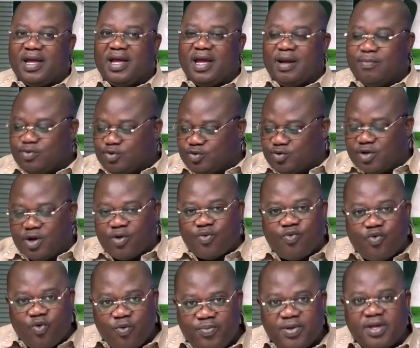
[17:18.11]
a bush, a
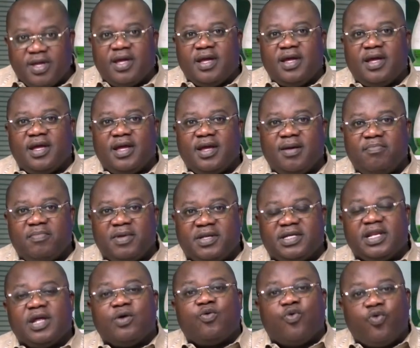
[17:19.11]
cubby, which
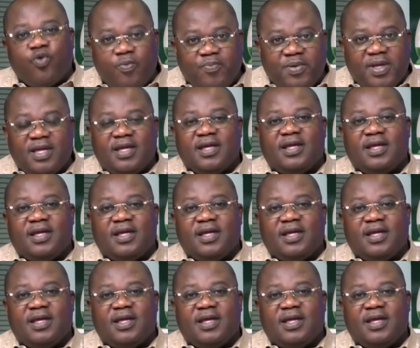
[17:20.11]
is a cubby.